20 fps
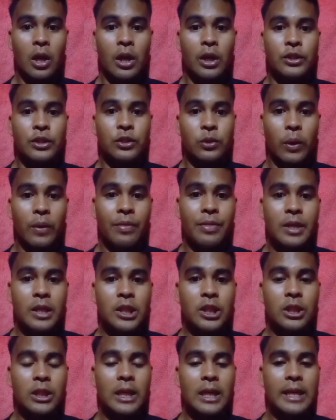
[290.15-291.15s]
So
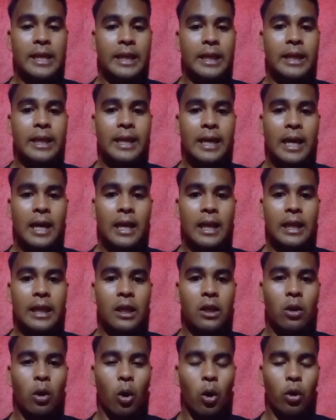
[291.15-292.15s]
additionally,
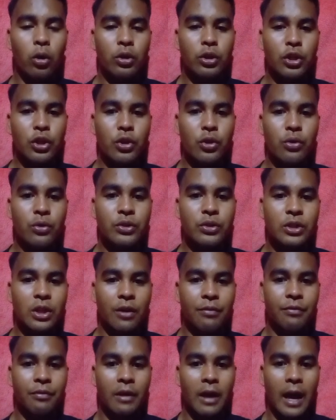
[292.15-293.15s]
Lincoln's use
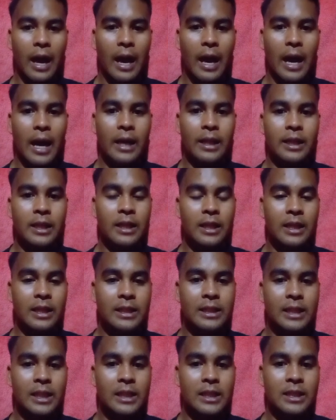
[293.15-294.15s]
of
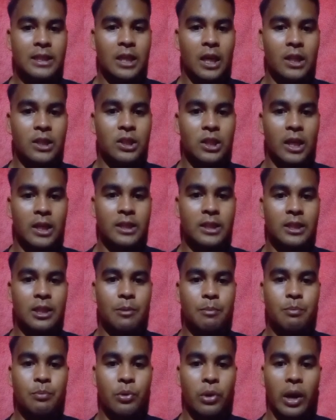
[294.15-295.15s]
antitheses such as the
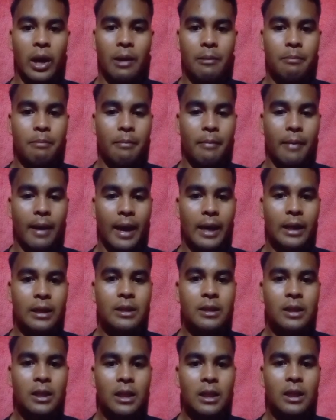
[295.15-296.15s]
brave men,
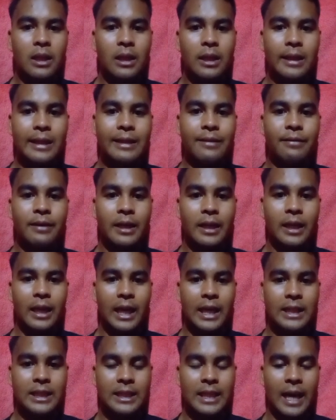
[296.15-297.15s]
living
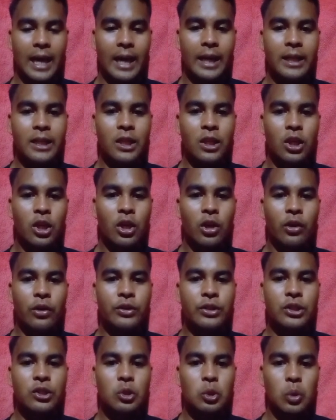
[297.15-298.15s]
and dead, who
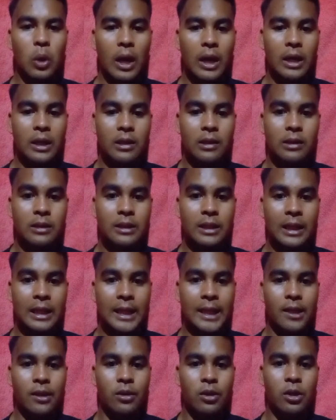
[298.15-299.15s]
struggled
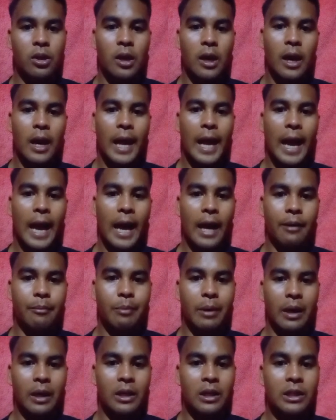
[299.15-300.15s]
here have
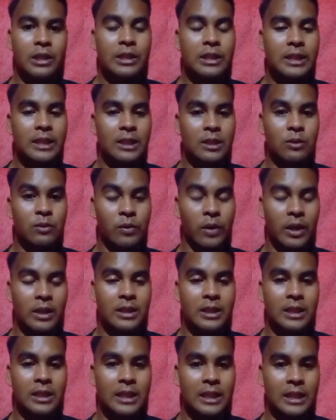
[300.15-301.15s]

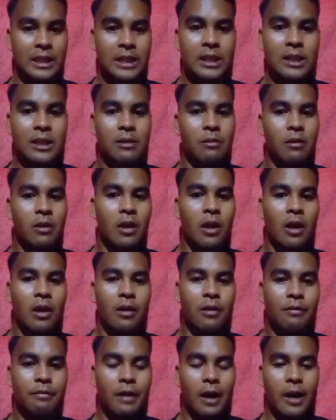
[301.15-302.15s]
concentrated it
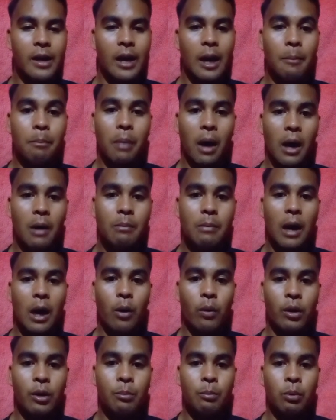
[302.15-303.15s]
far above
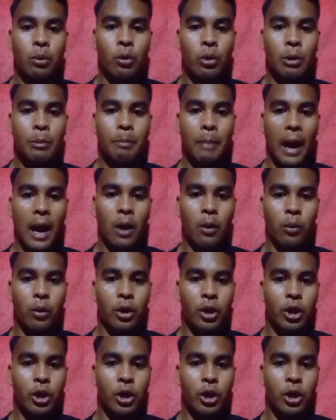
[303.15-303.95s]
our poor power